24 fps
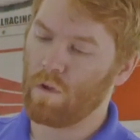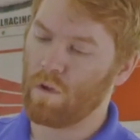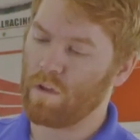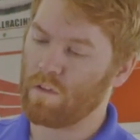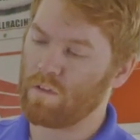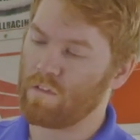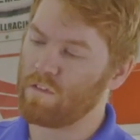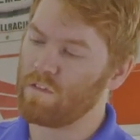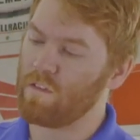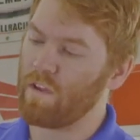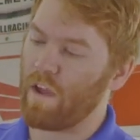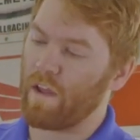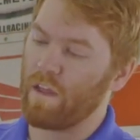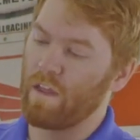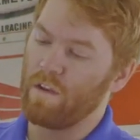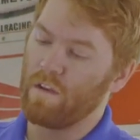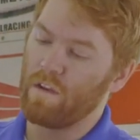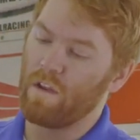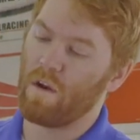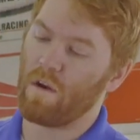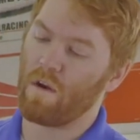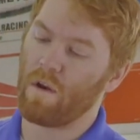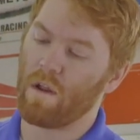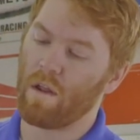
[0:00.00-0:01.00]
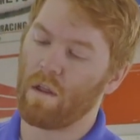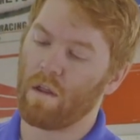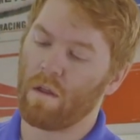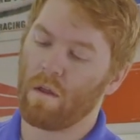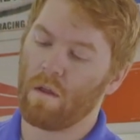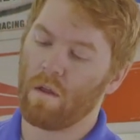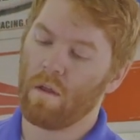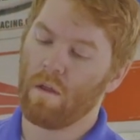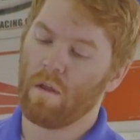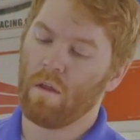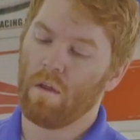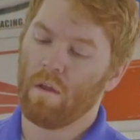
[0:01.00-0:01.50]
secondary,
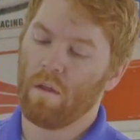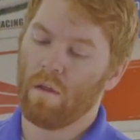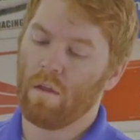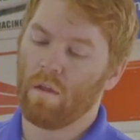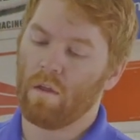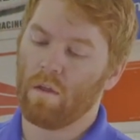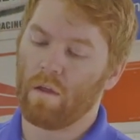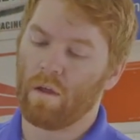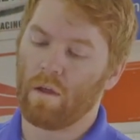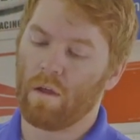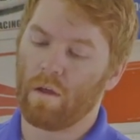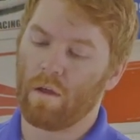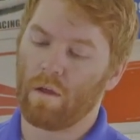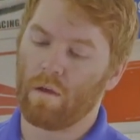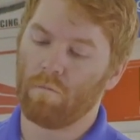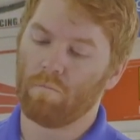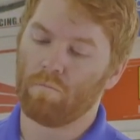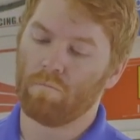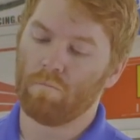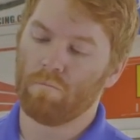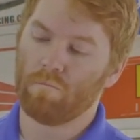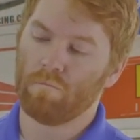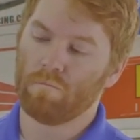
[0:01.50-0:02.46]
or